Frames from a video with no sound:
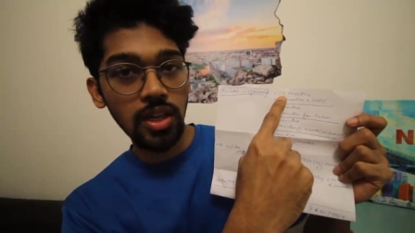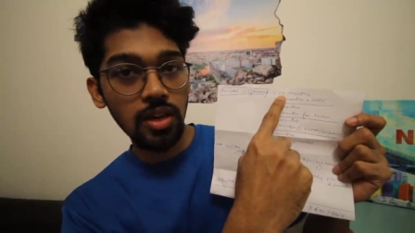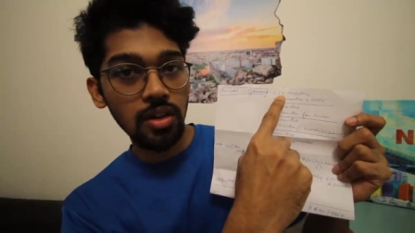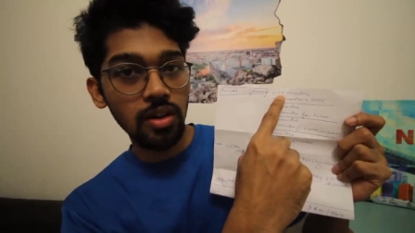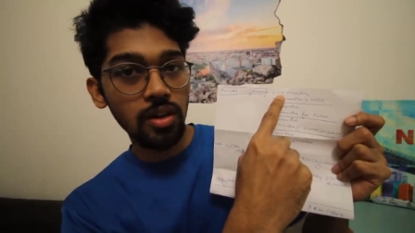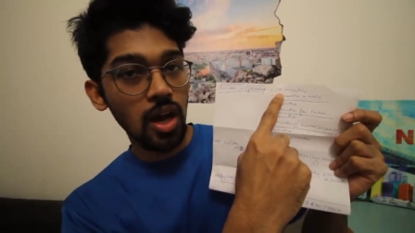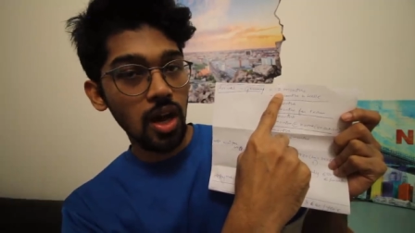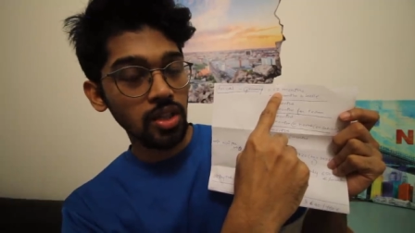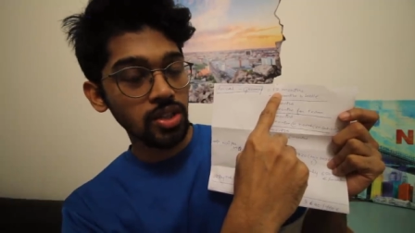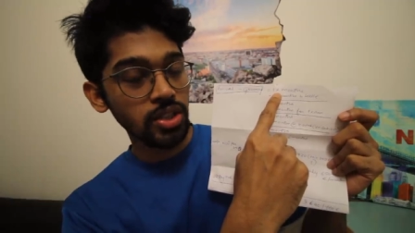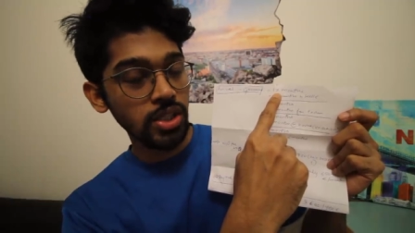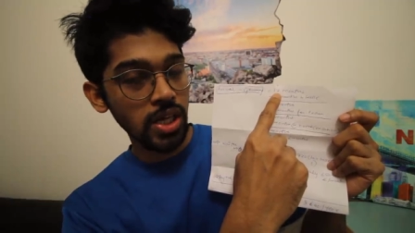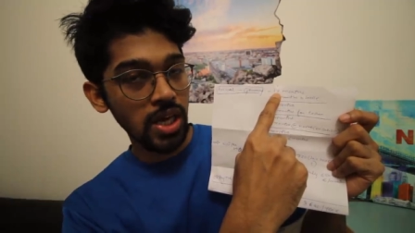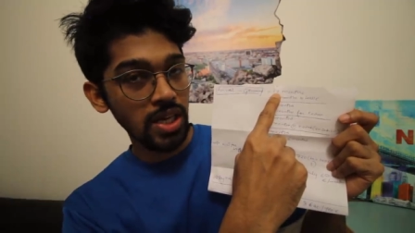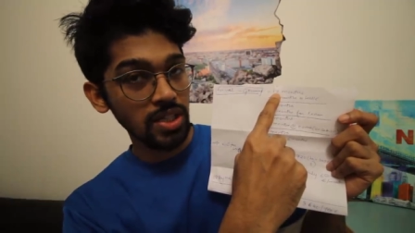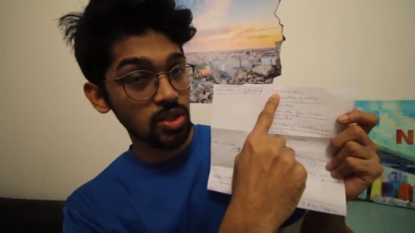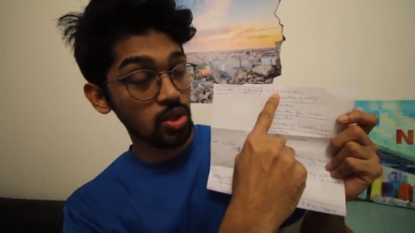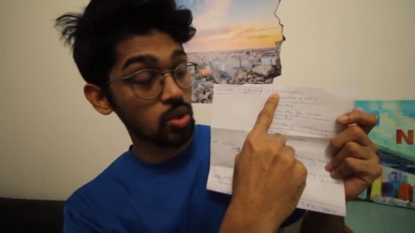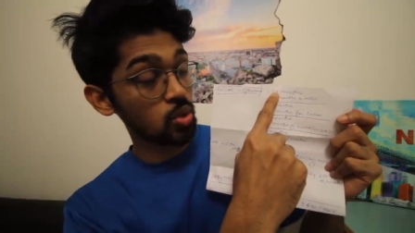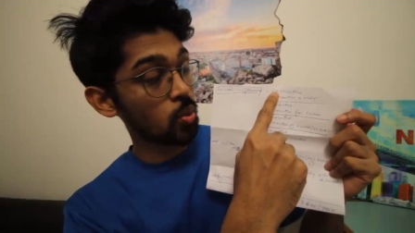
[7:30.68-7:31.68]
year akshay
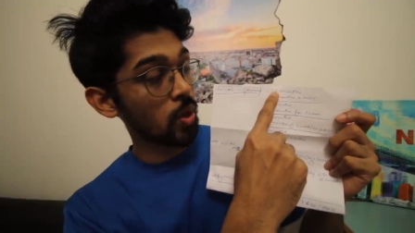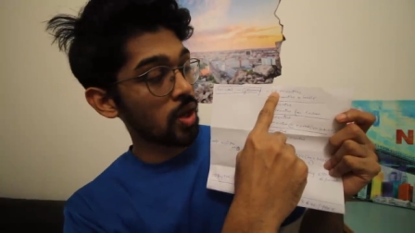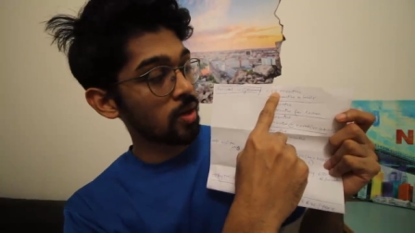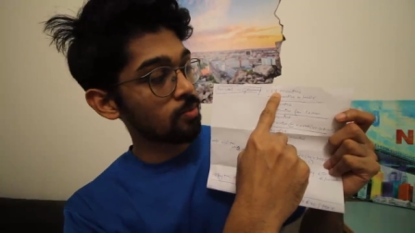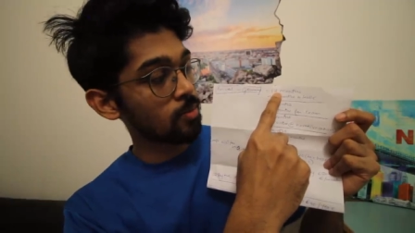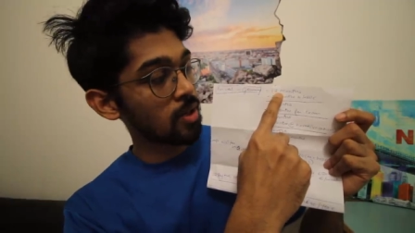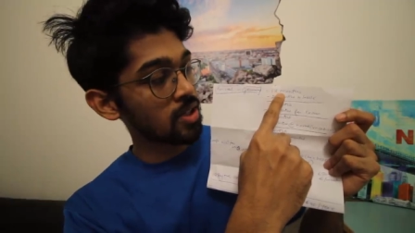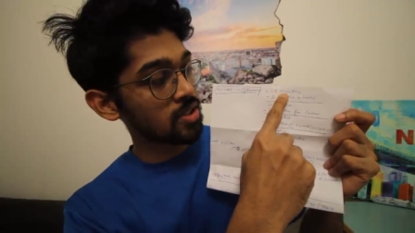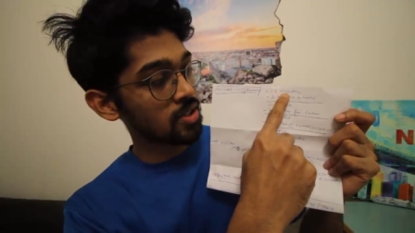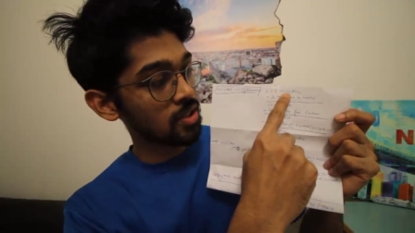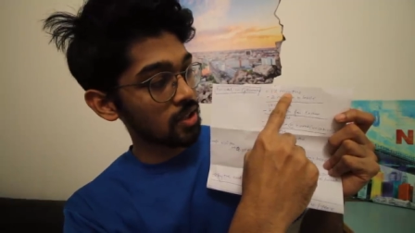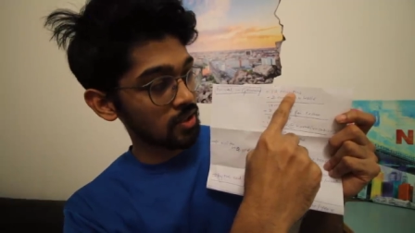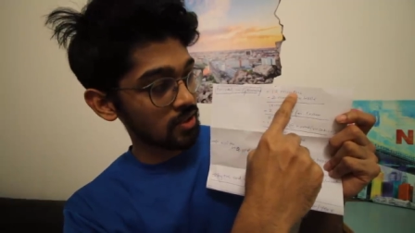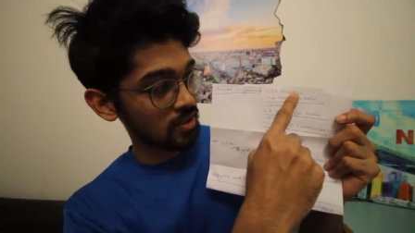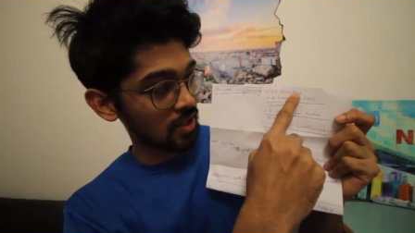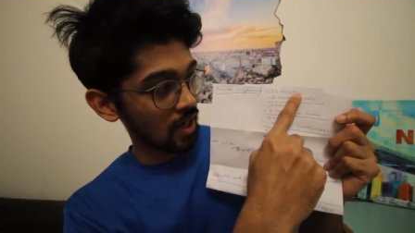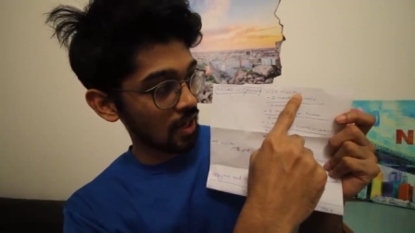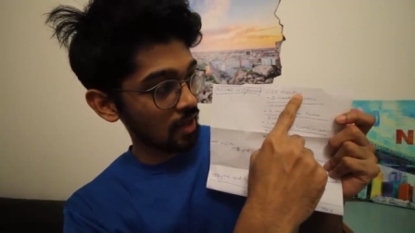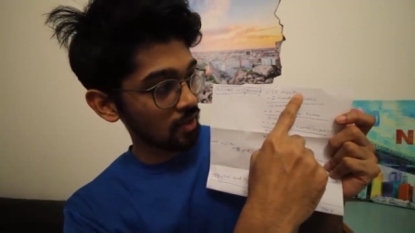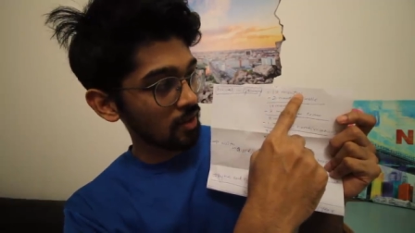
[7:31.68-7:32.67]
has 12 months in
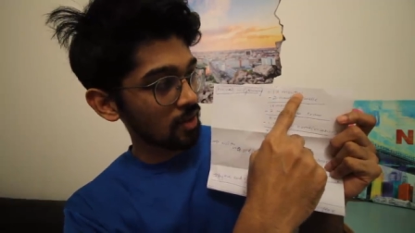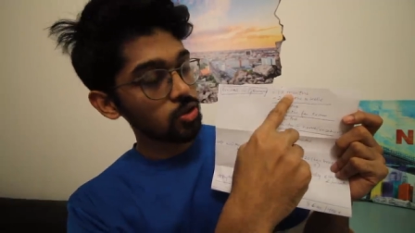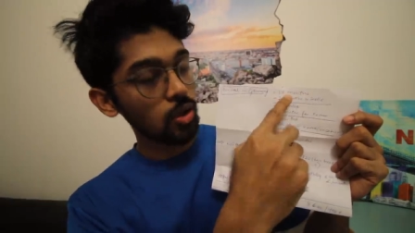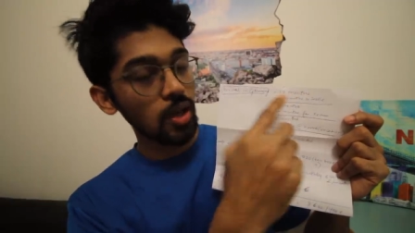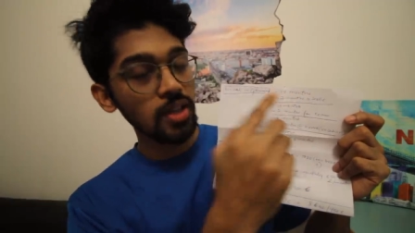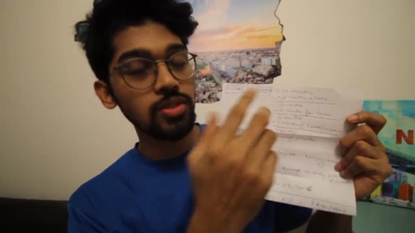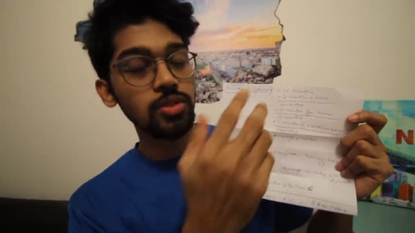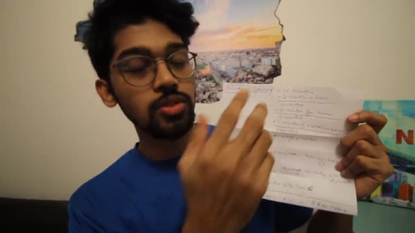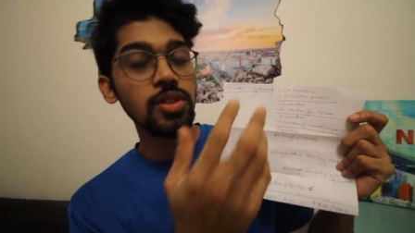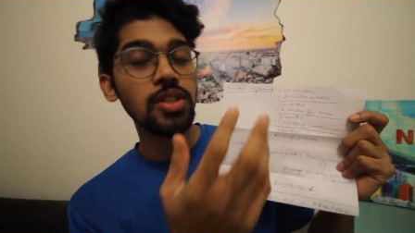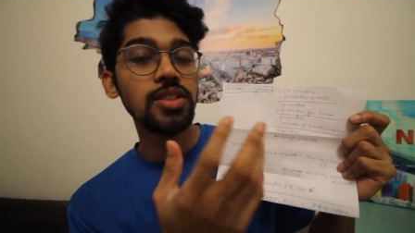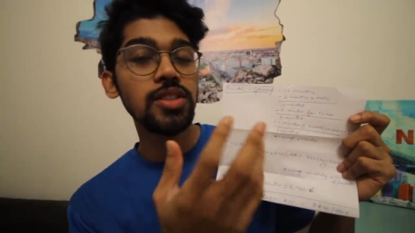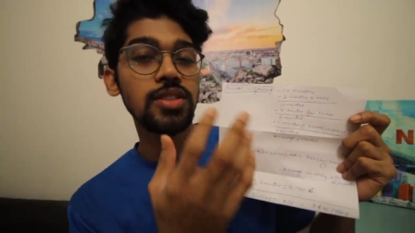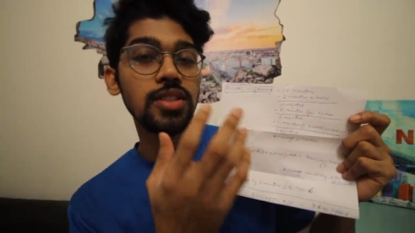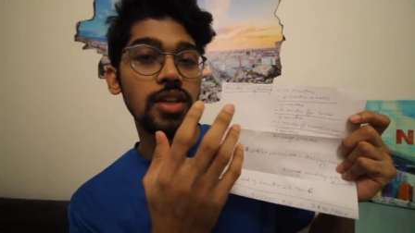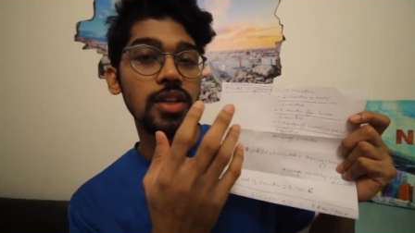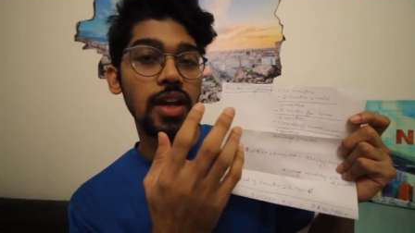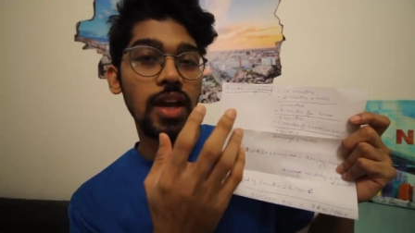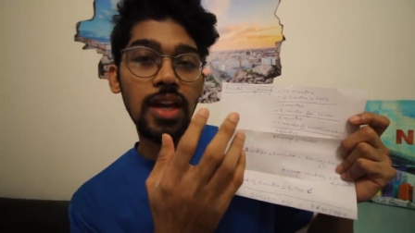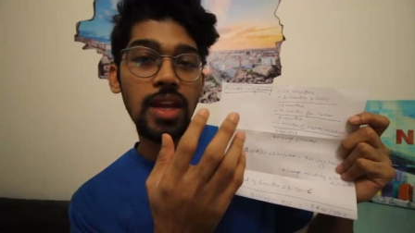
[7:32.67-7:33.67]
his hand so as soon
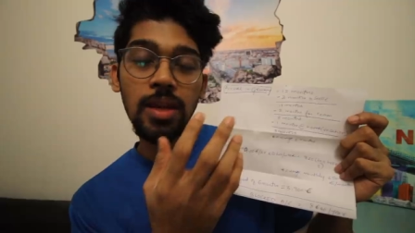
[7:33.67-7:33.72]
as